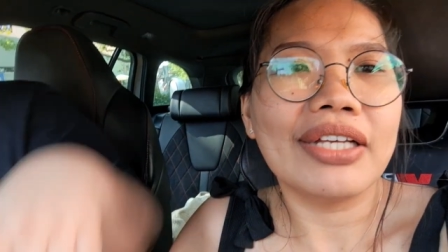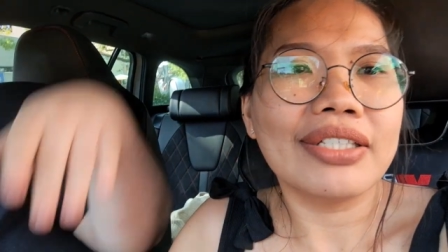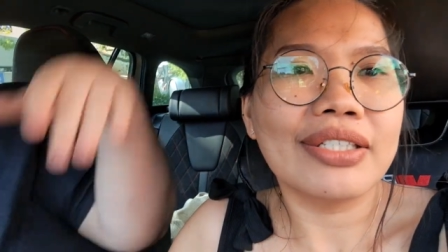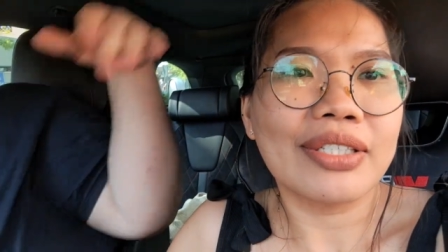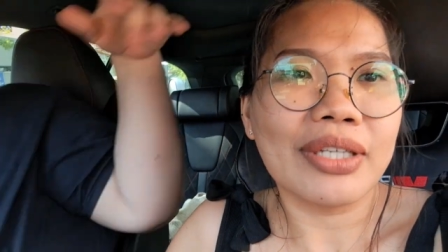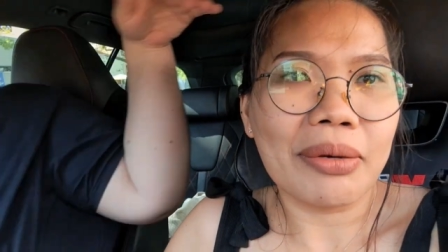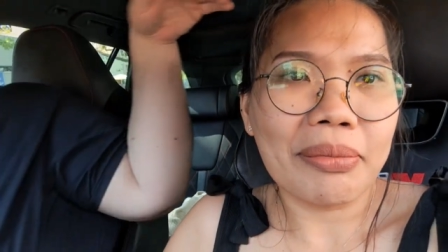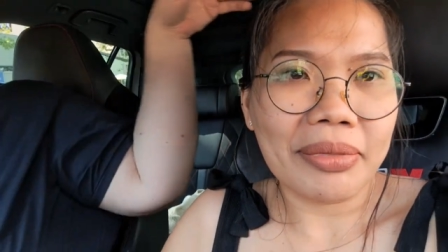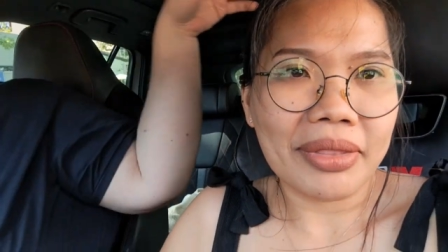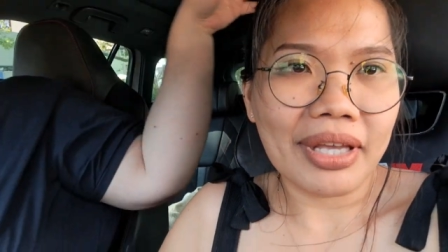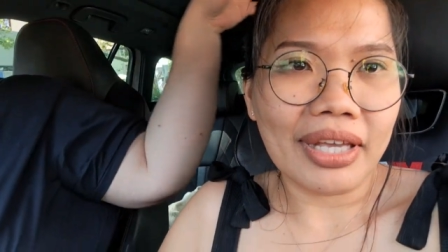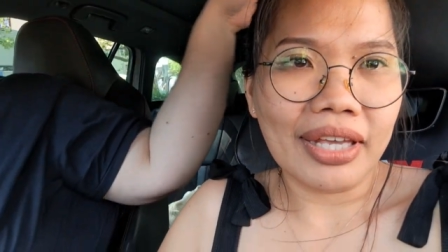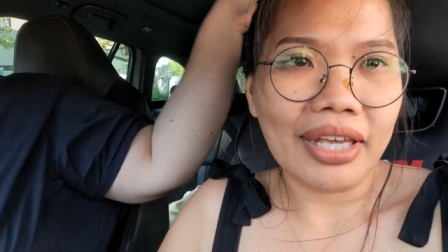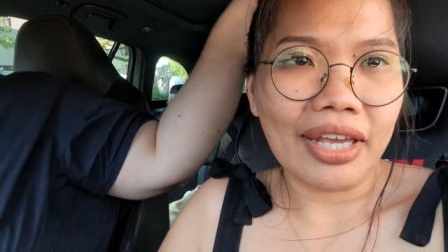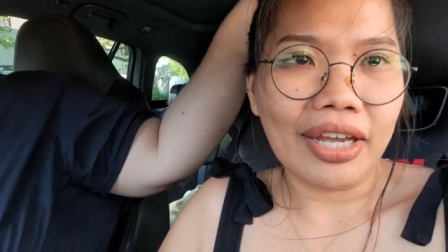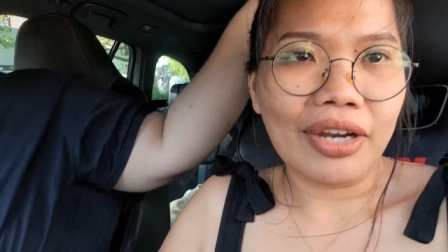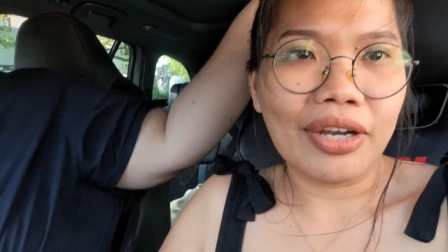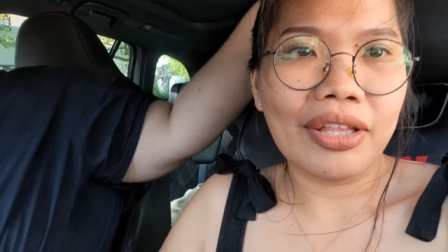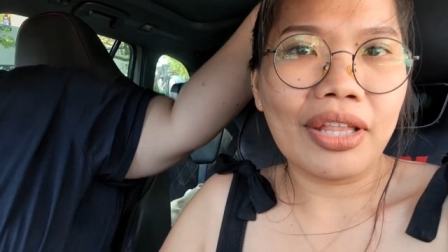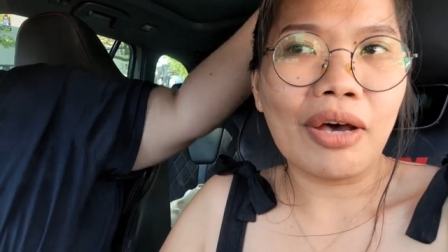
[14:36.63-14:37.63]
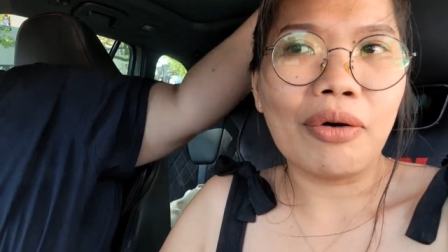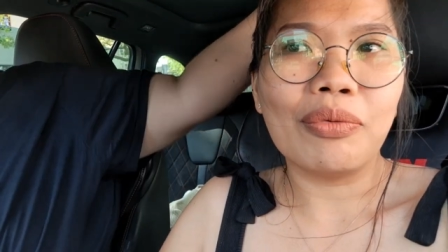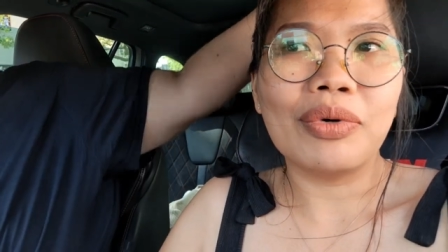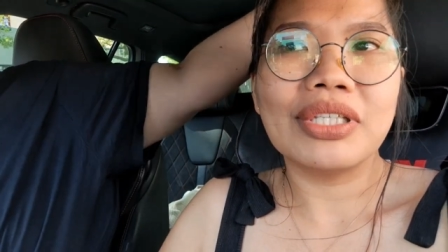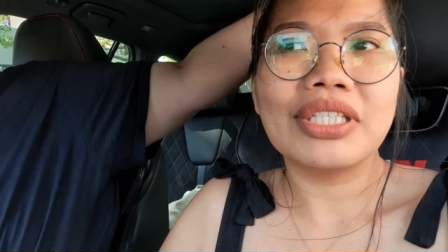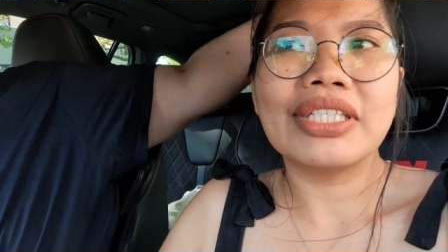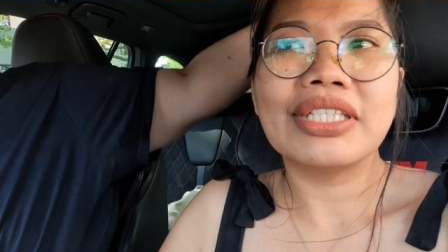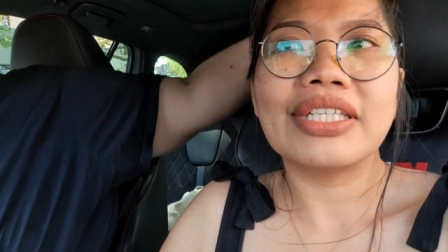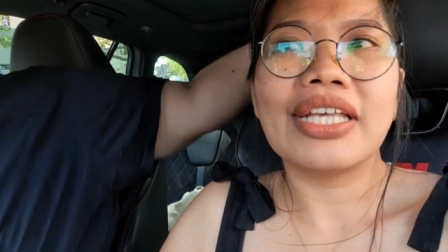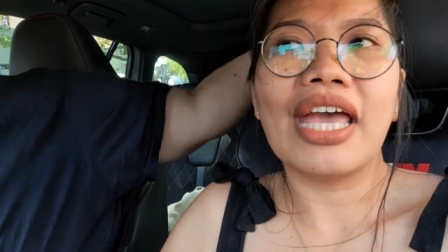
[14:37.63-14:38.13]
something here that would
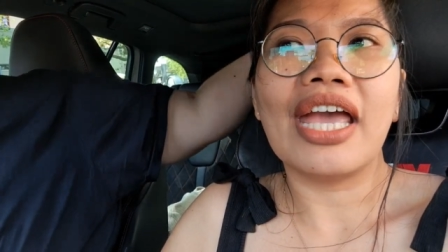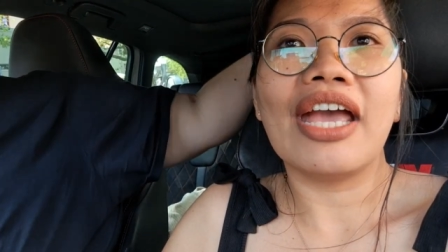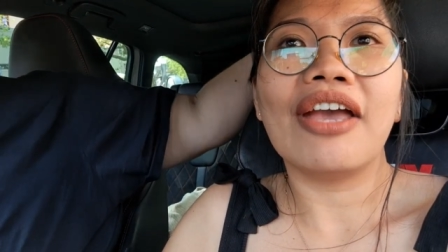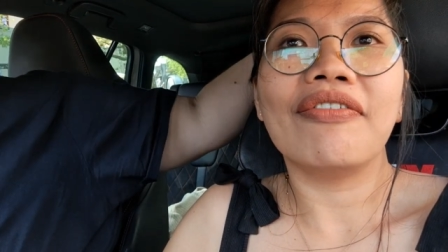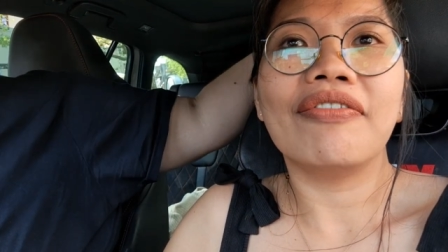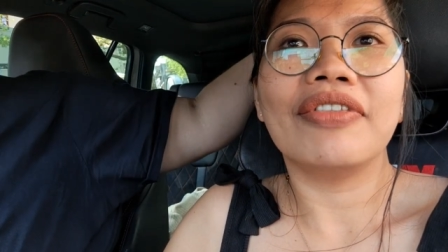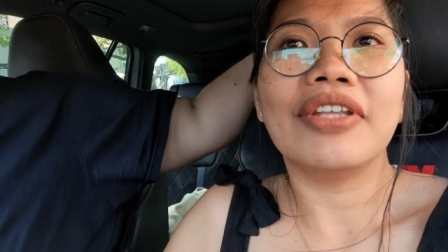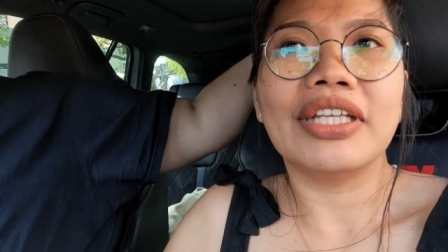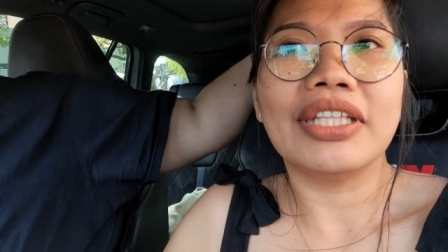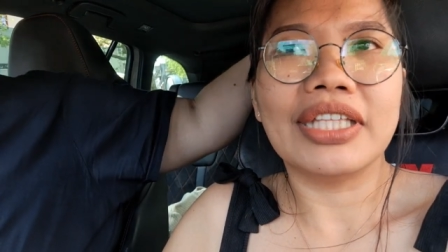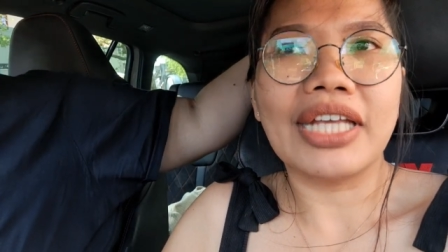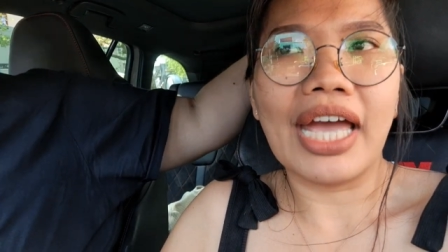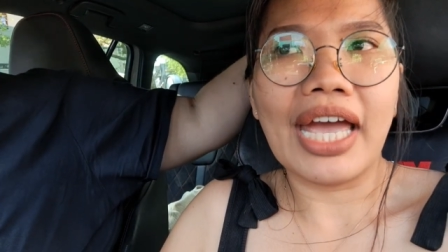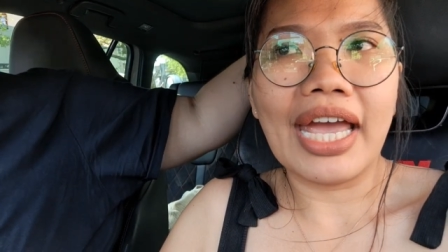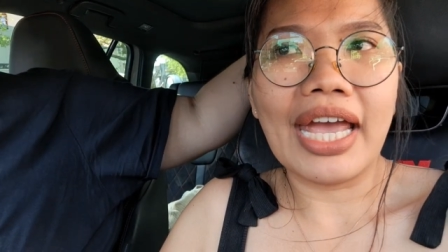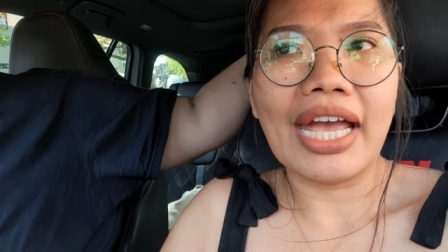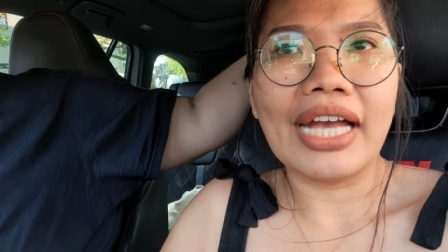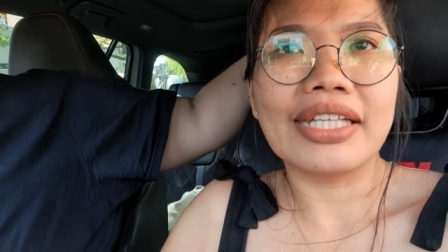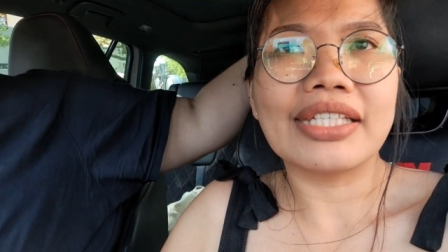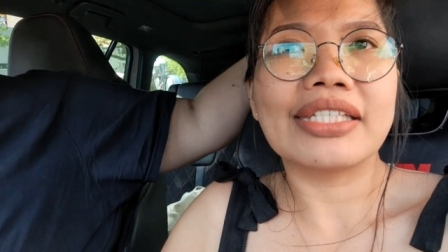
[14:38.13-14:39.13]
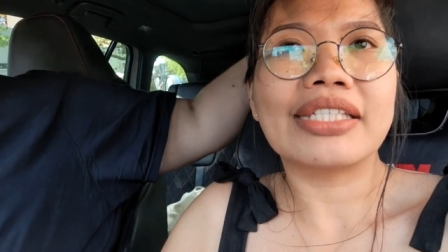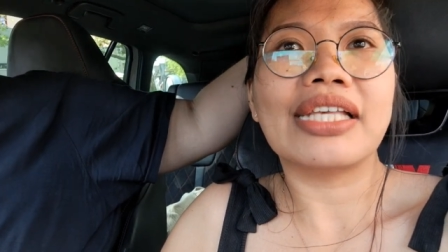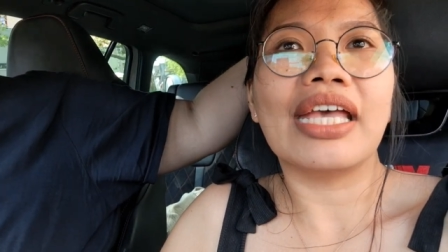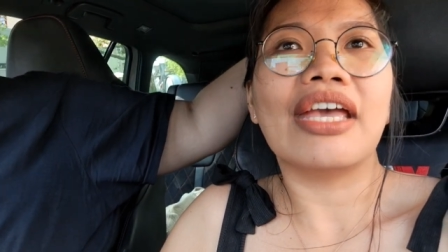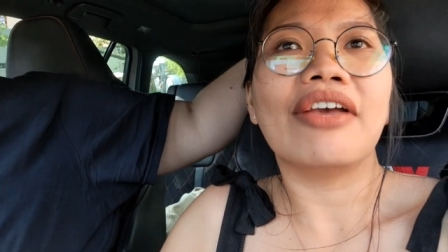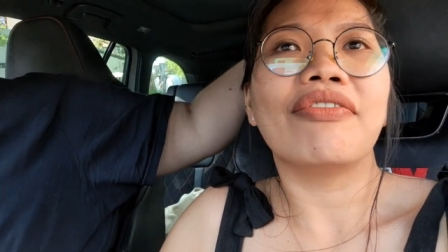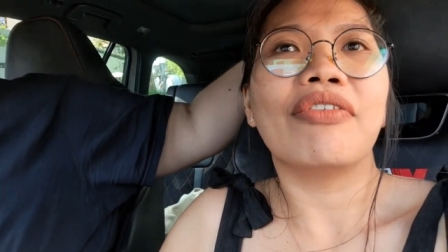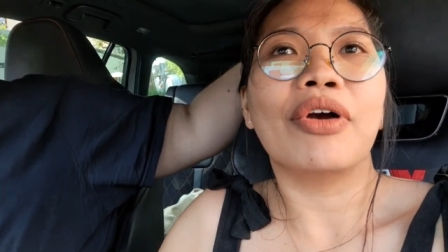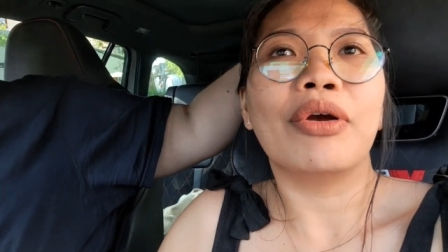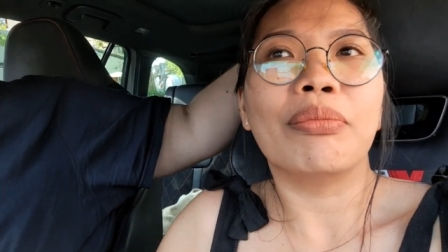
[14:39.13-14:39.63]
save the day and
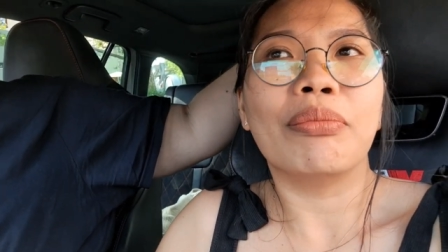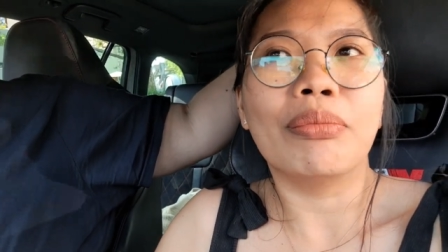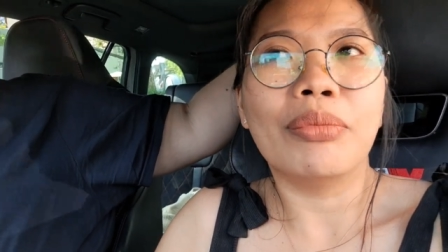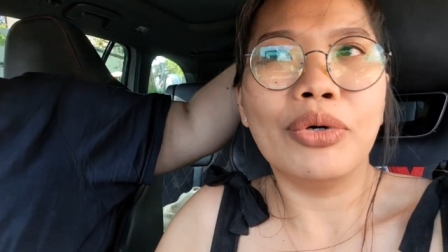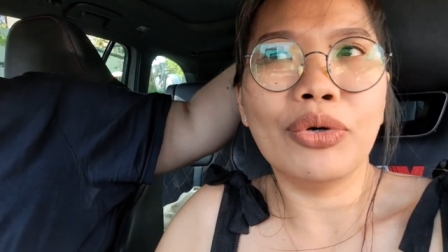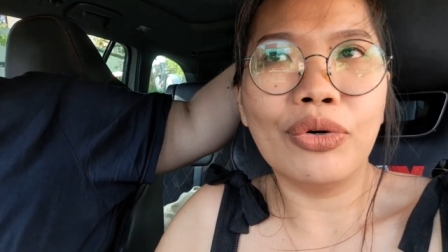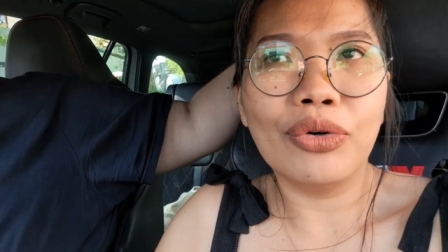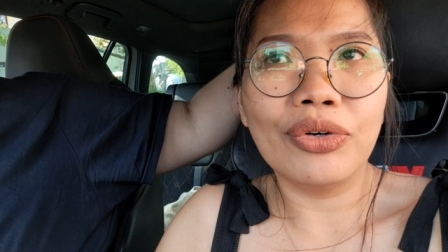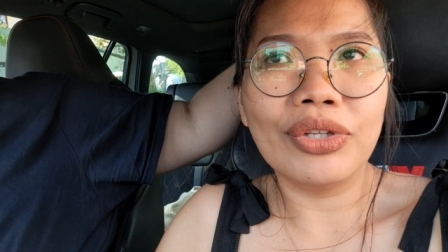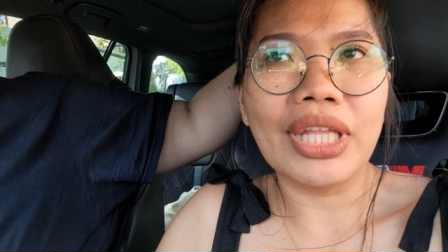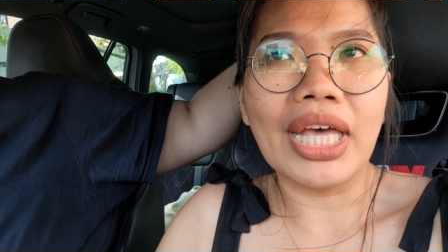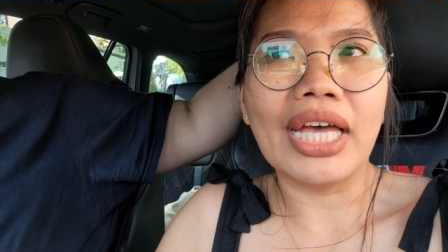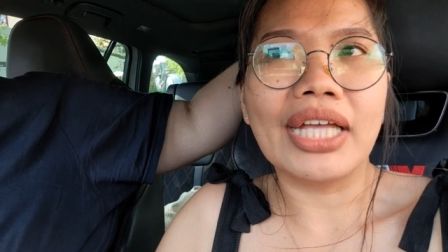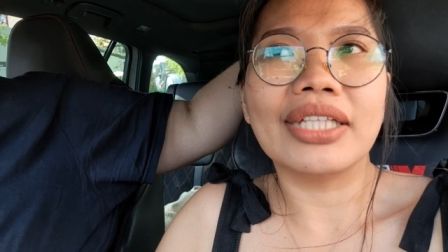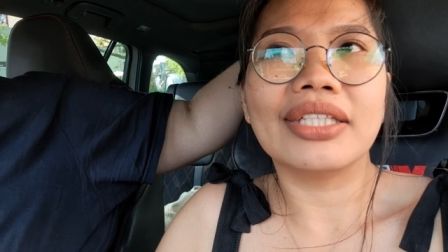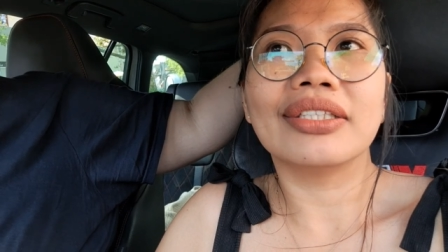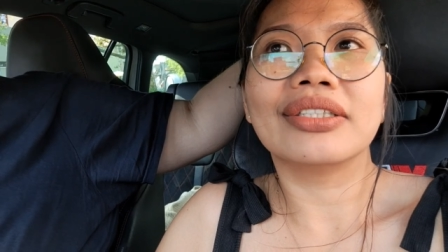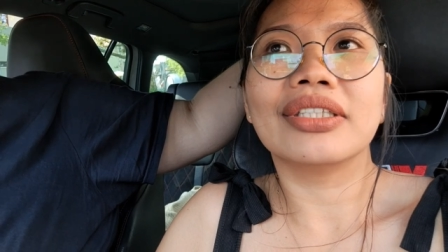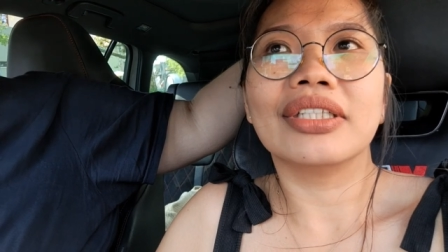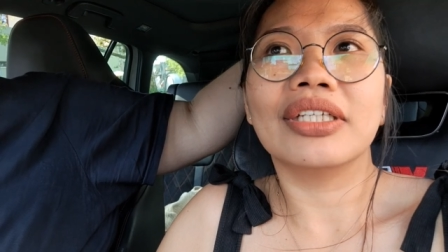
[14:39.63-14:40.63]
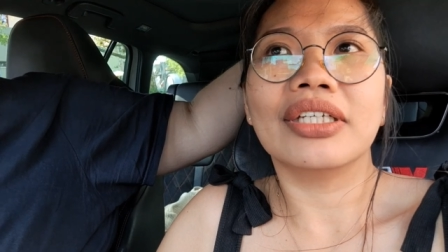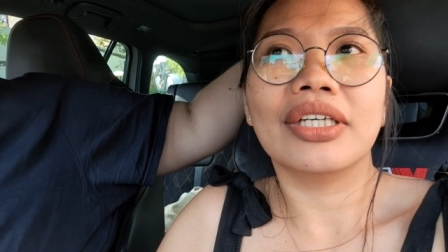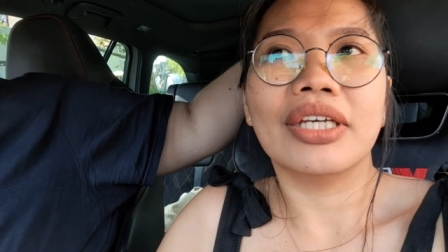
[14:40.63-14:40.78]
save our mood and